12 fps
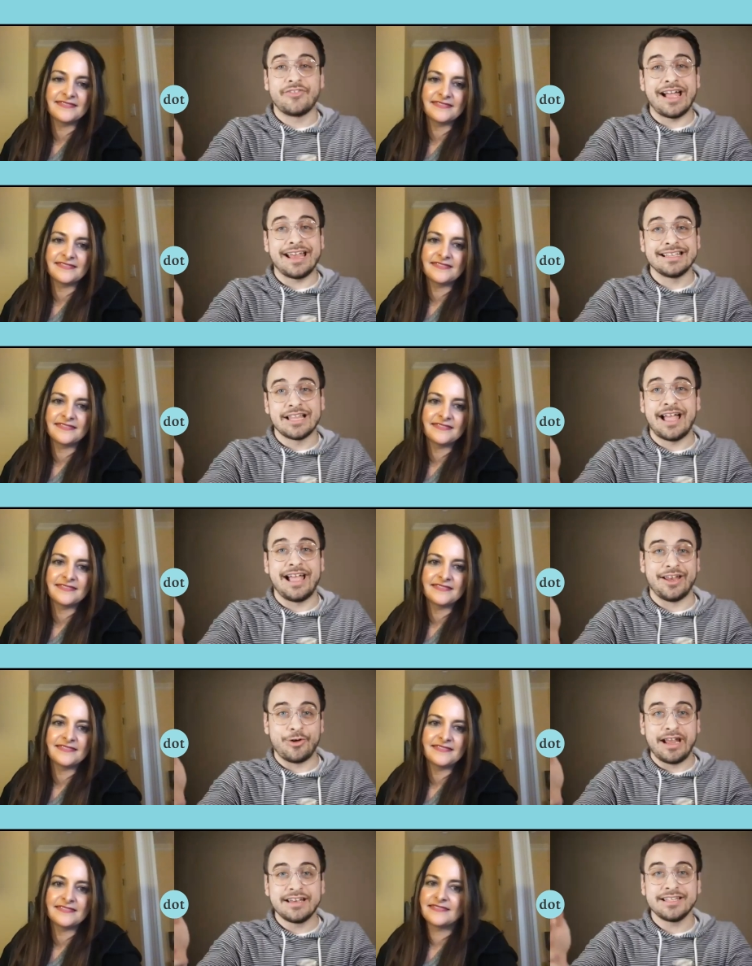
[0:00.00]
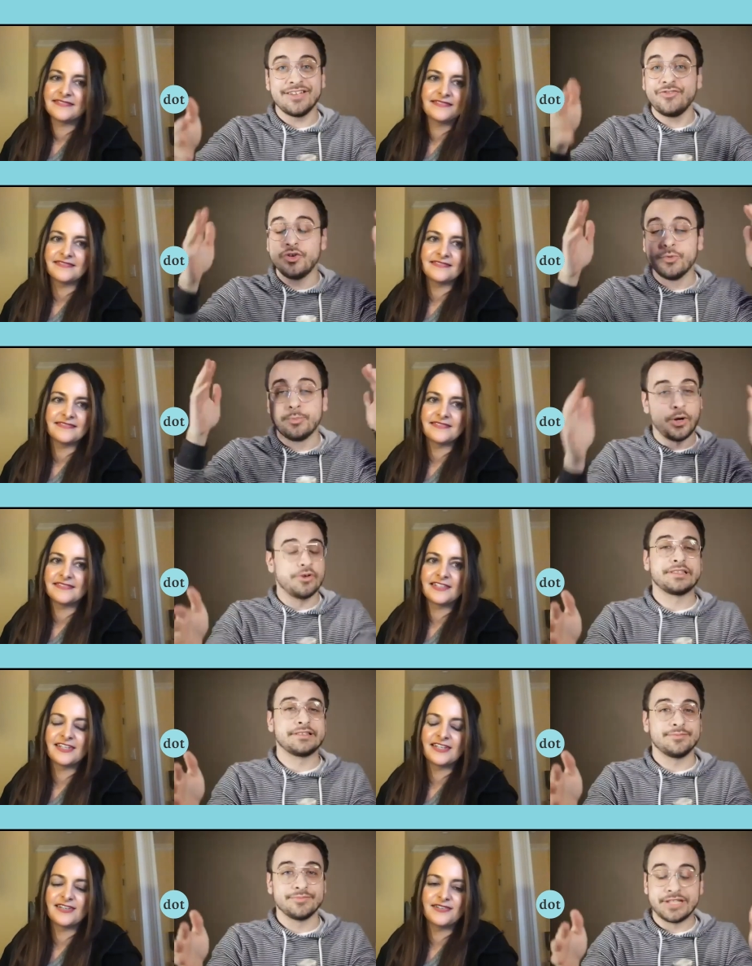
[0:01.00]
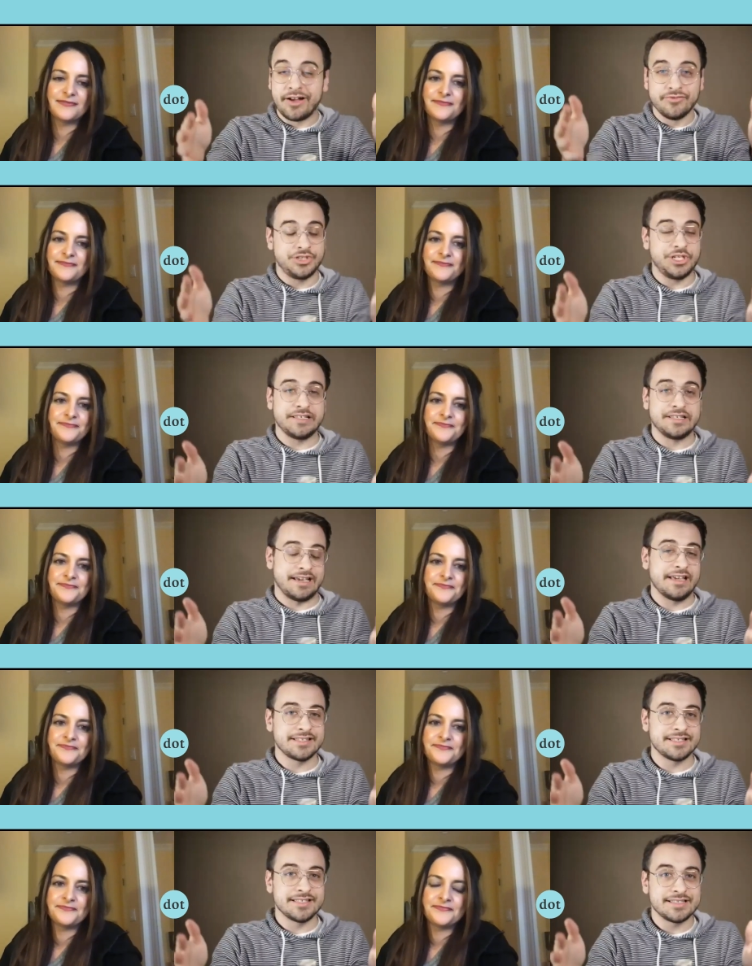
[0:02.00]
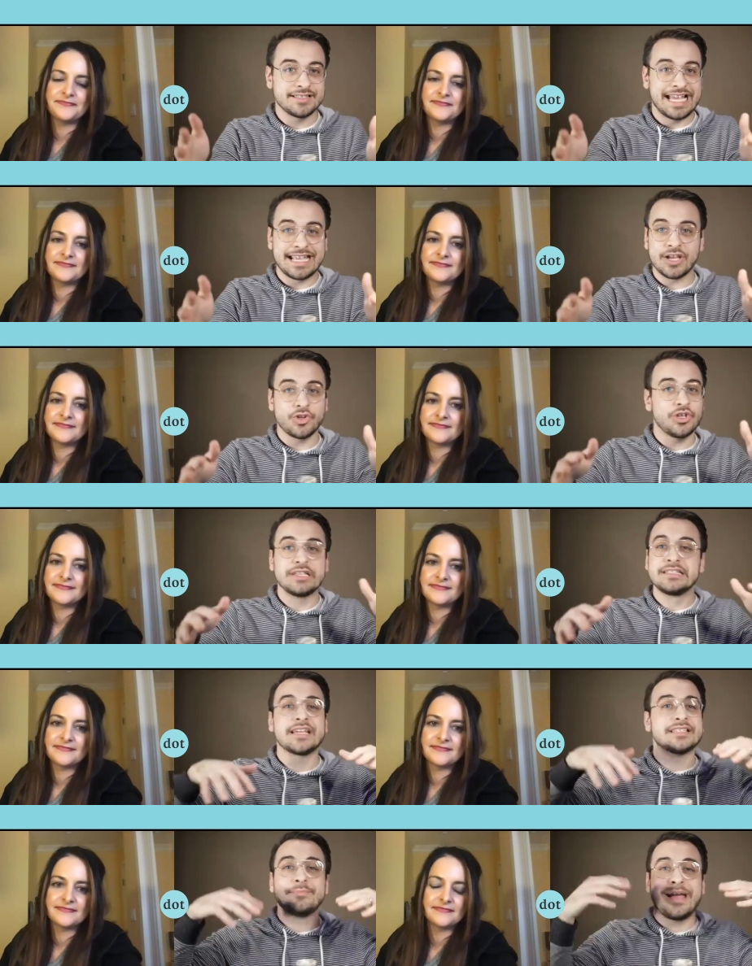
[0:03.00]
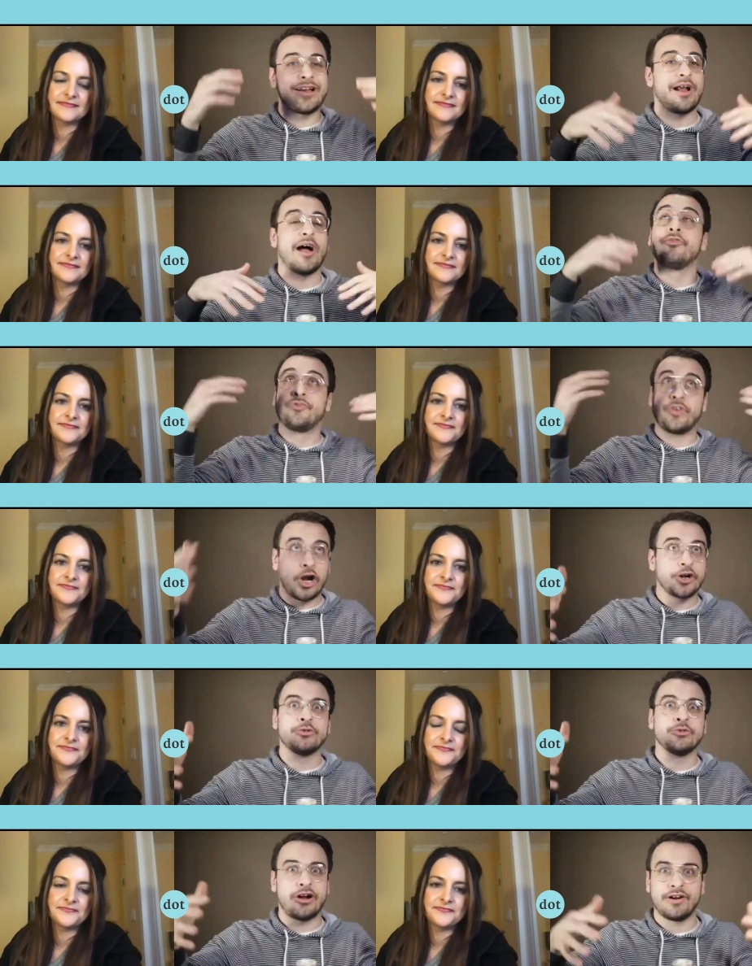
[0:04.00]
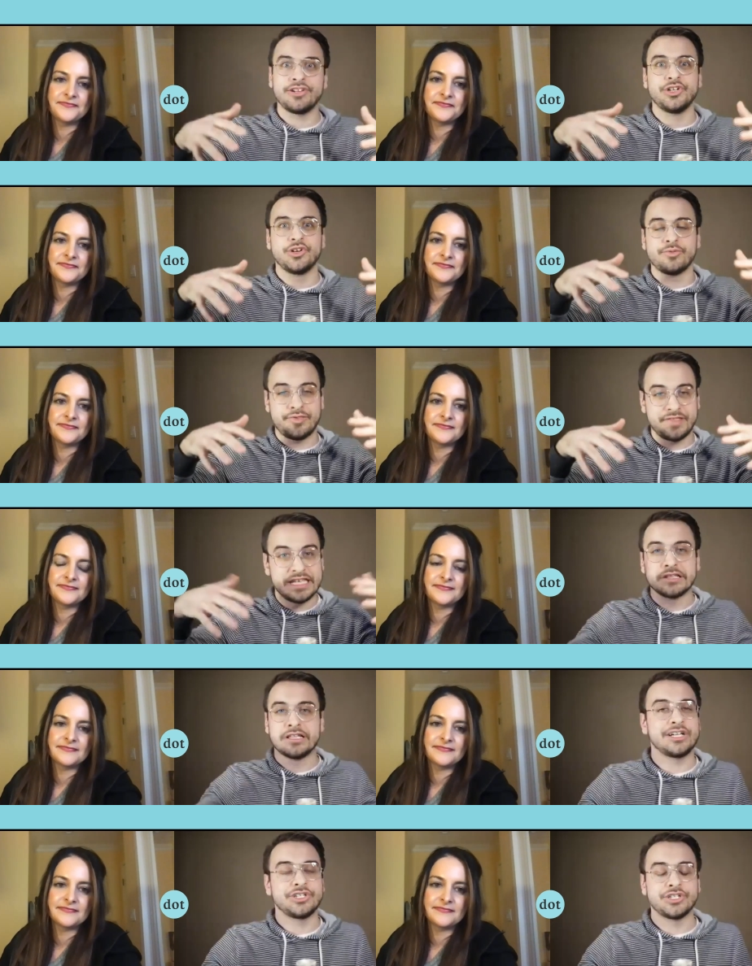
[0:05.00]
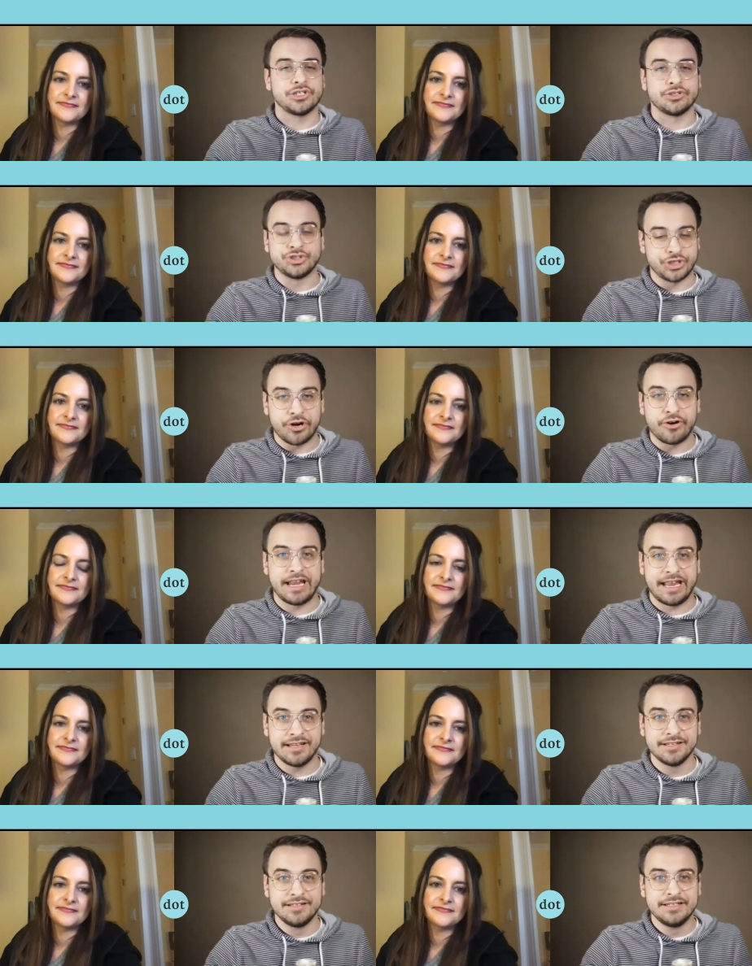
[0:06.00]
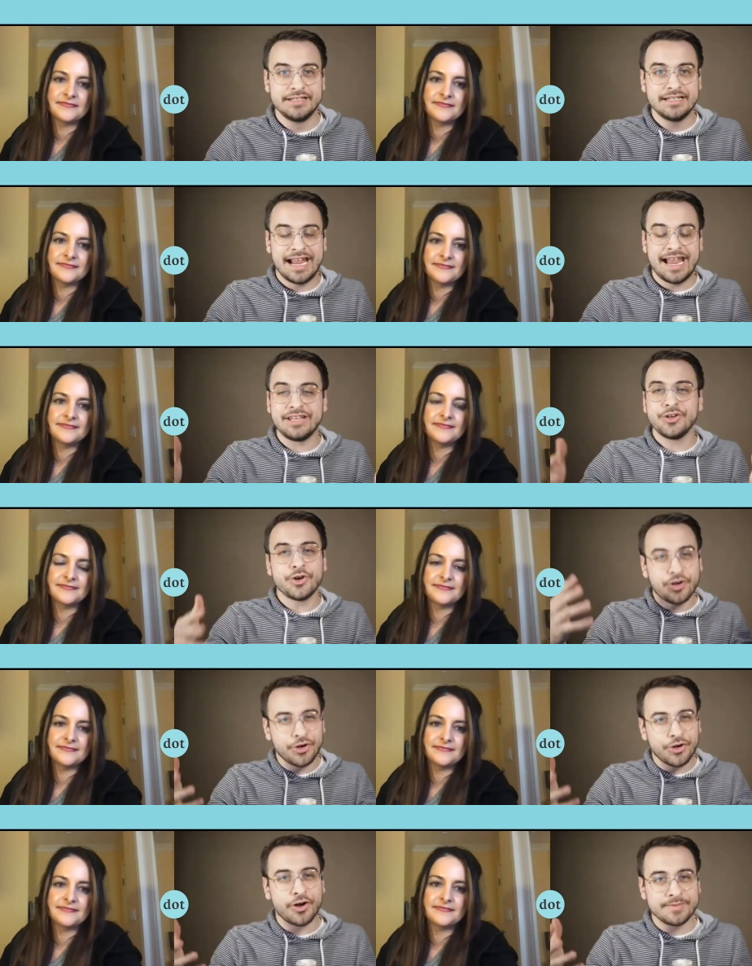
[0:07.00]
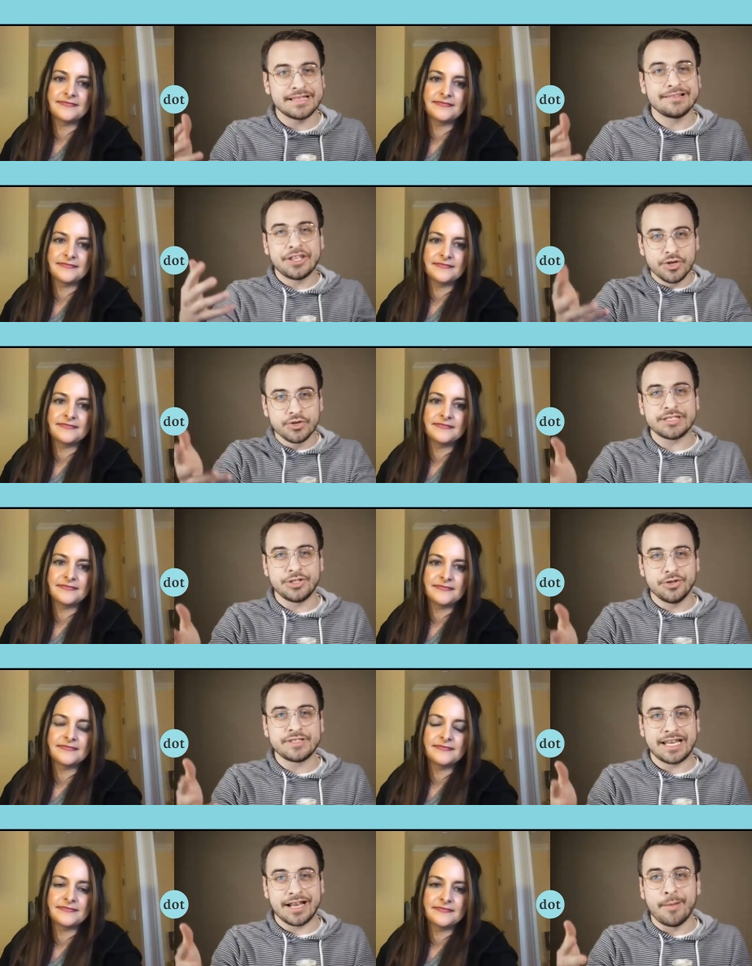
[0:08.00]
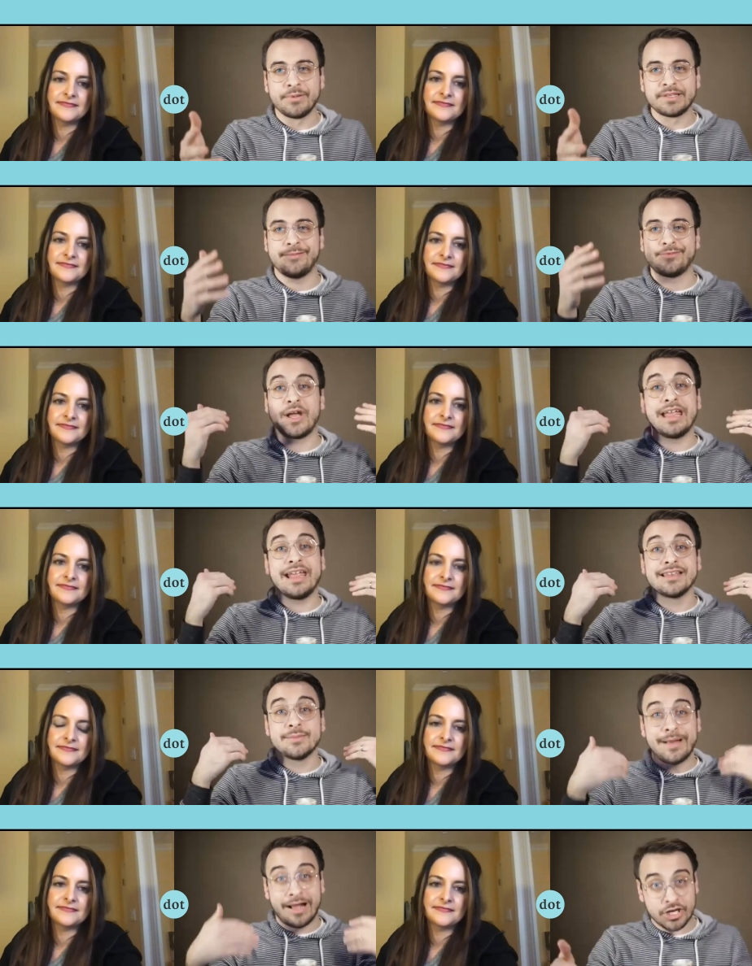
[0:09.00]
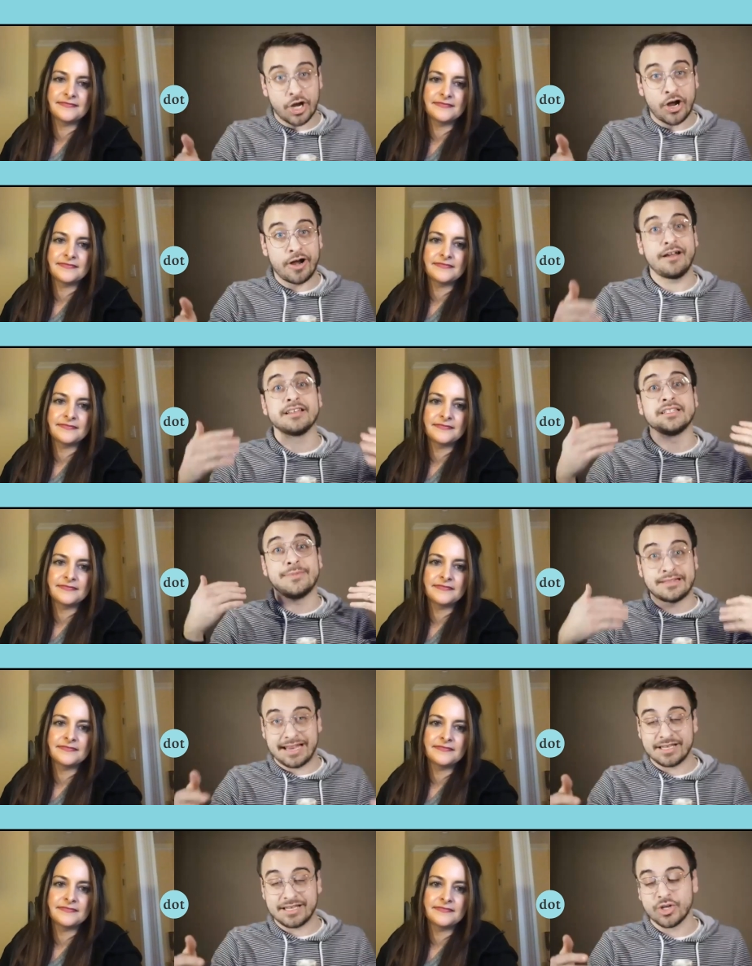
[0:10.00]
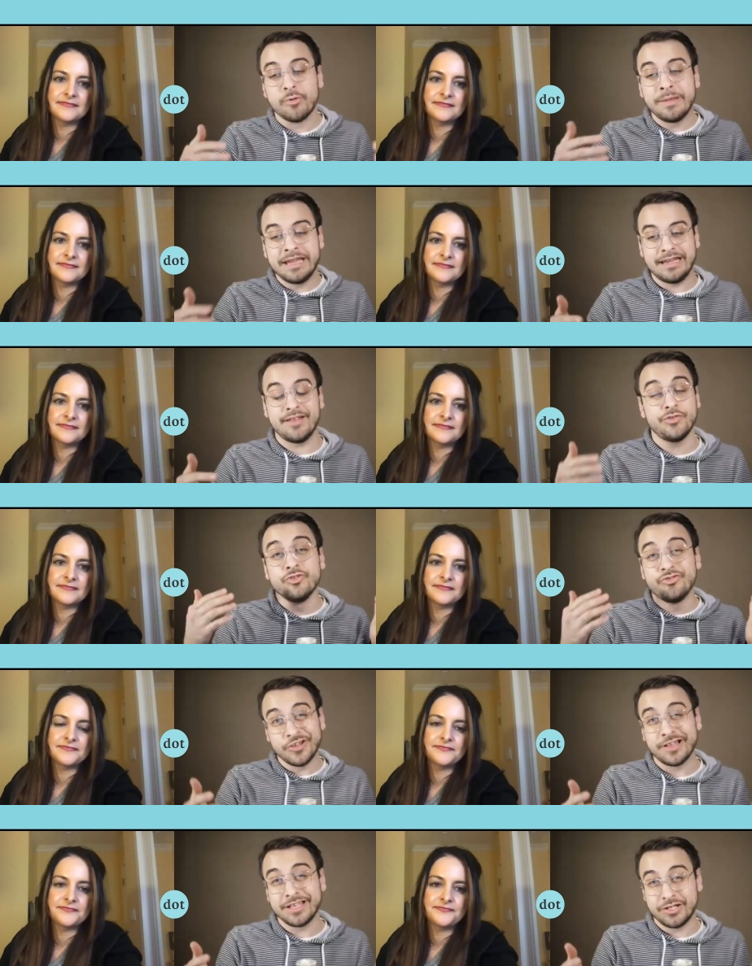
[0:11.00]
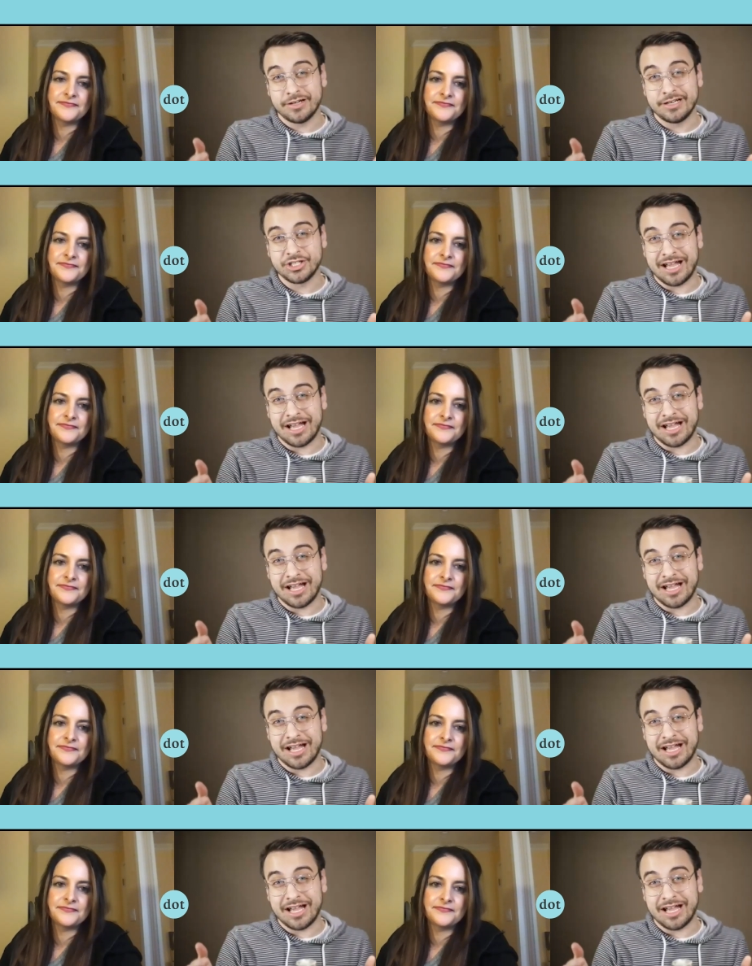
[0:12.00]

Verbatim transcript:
Speaker 1: dividing line, right? If you both love Jesus, like it doesn't matter how far you are in your theological journey and you know, you know what I'm saying? Like you, you've said a couple times, right? It's about the heart. It's about that. So Omid, if you feel like you're on a